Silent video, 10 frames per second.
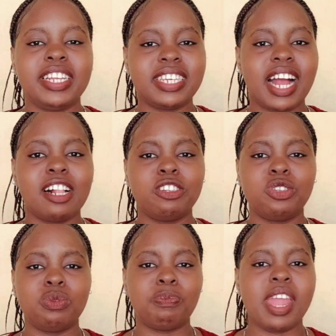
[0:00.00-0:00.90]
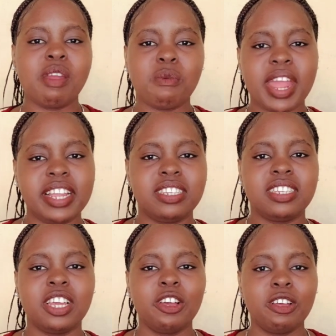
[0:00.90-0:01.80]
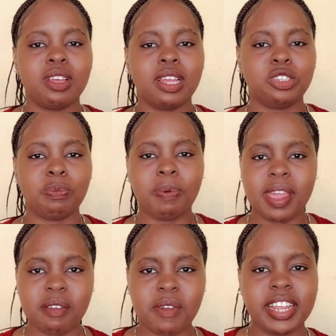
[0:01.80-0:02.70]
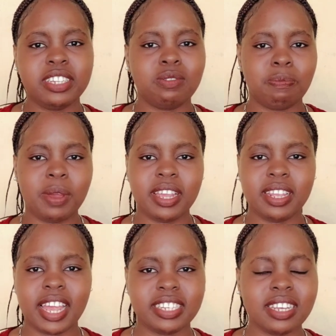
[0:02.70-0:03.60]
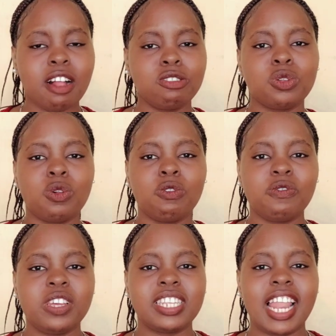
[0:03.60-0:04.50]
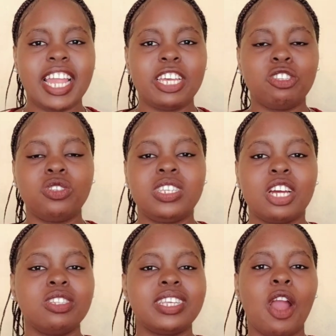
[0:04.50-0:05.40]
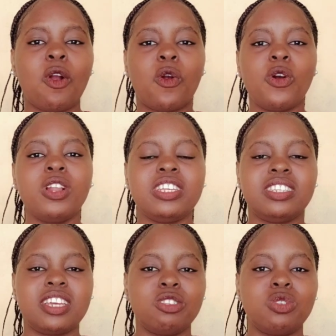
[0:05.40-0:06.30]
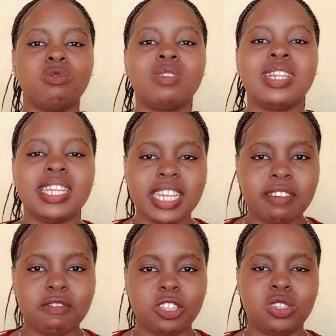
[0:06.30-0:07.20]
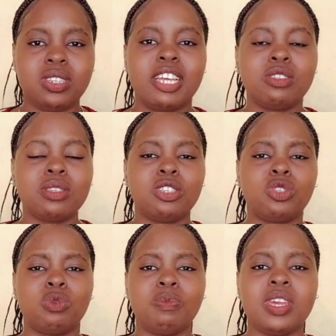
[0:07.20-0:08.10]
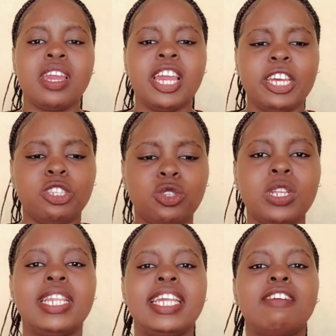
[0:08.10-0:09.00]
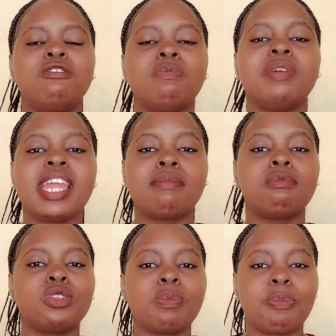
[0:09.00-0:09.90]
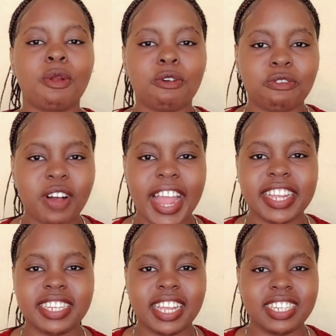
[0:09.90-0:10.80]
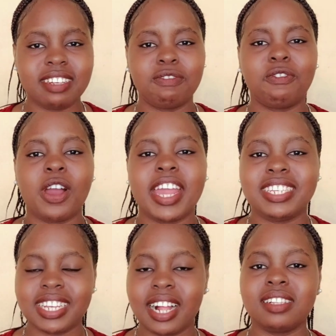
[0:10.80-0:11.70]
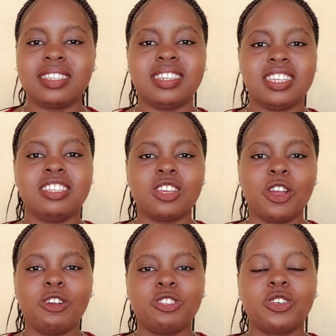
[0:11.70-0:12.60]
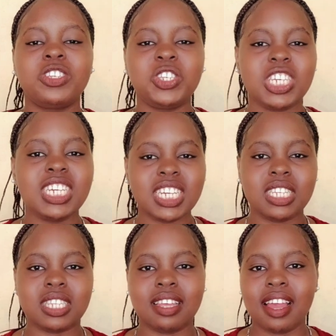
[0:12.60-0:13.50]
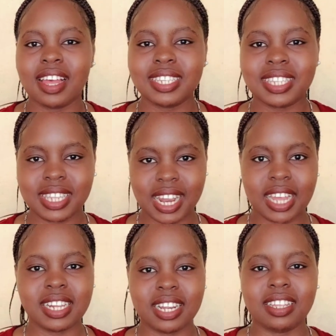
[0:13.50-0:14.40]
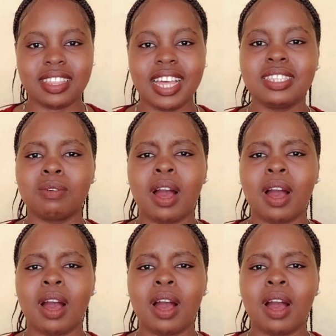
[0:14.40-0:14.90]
child, to pay rent, to pay her child's school fees. Like, it's just her goal is just to live. Is to live, to be able to provide for her child's need. So she is struggling. That's